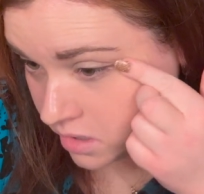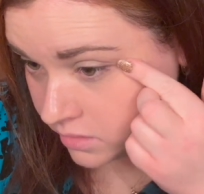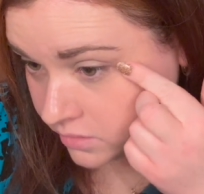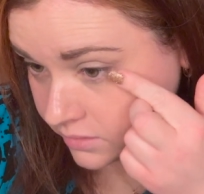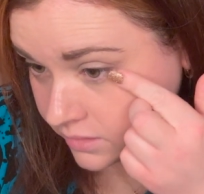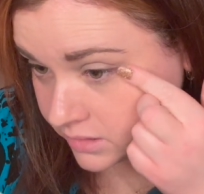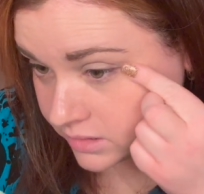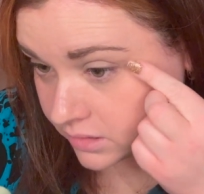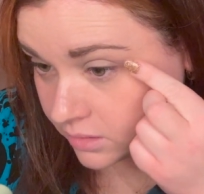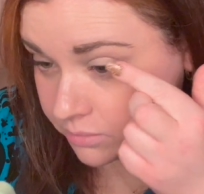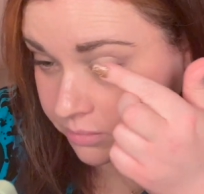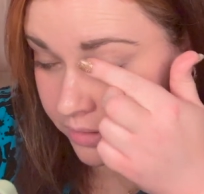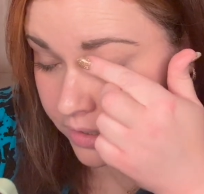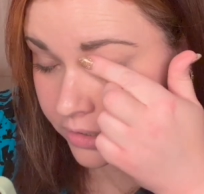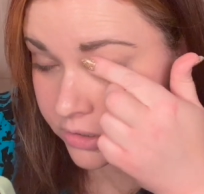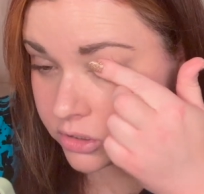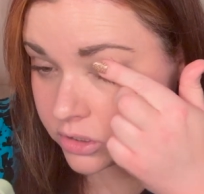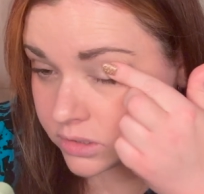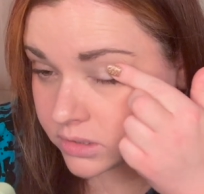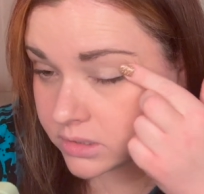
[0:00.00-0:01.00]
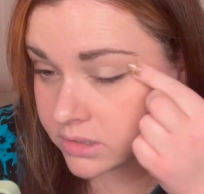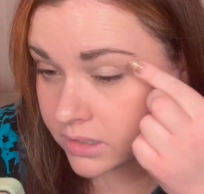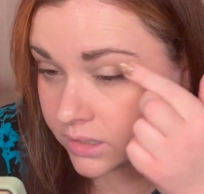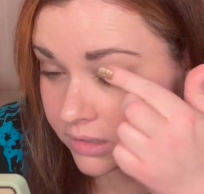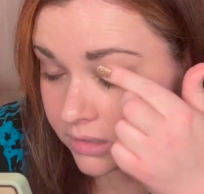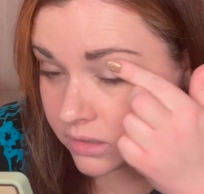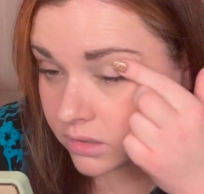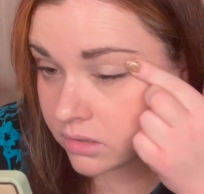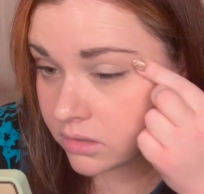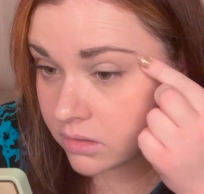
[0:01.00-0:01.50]
this complexion
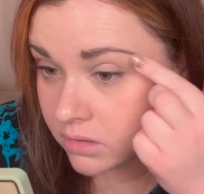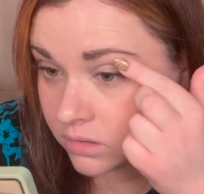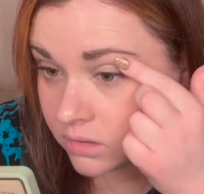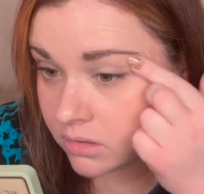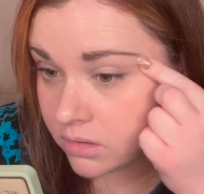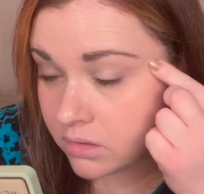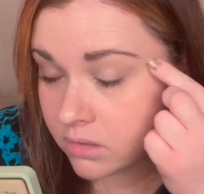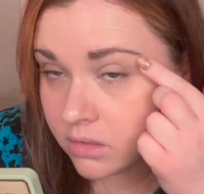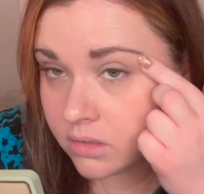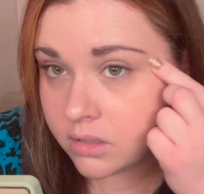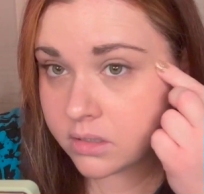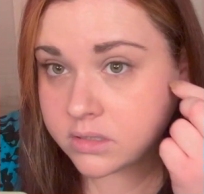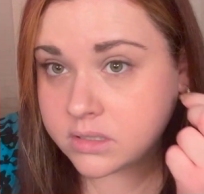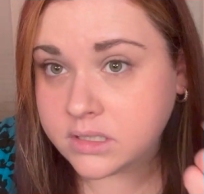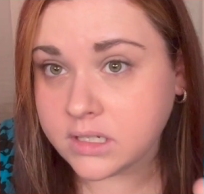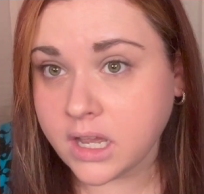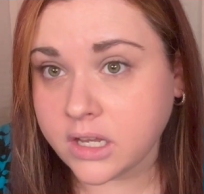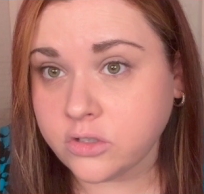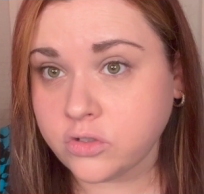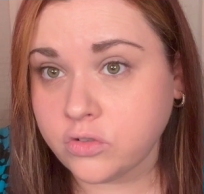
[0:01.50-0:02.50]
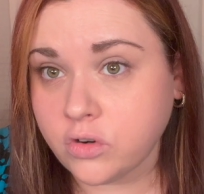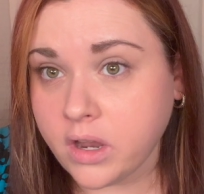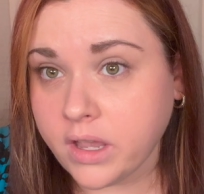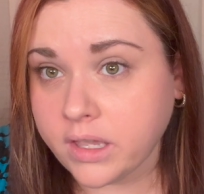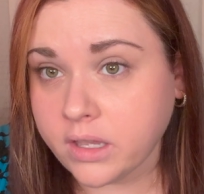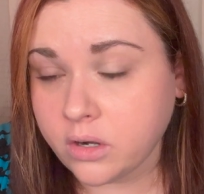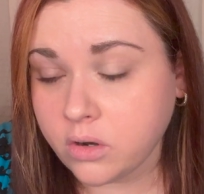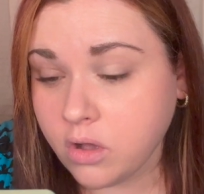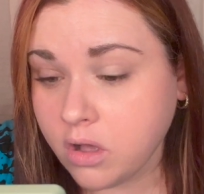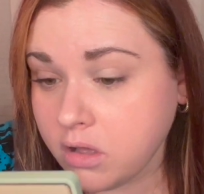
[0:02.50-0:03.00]
stick. It's not
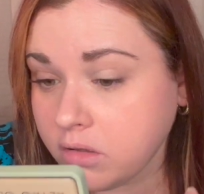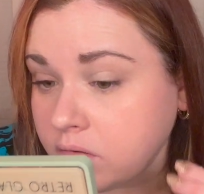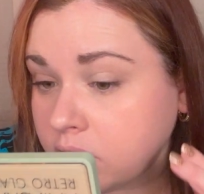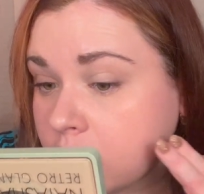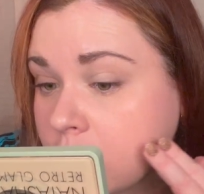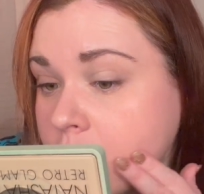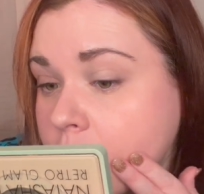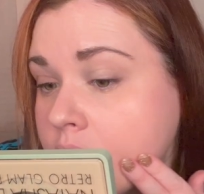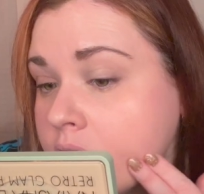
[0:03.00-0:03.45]
drying at all.